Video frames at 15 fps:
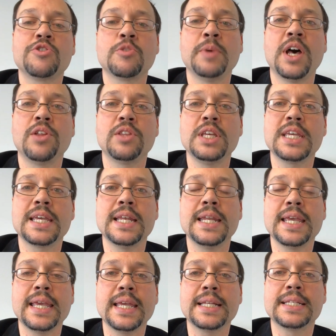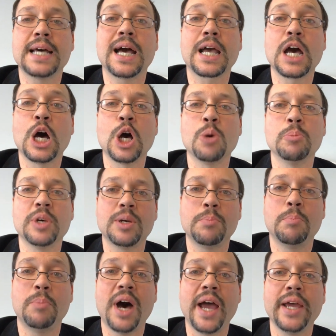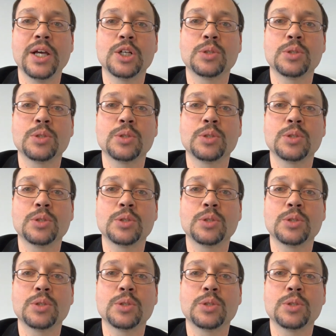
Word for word: from HealthyKidneyInc.com. Bye.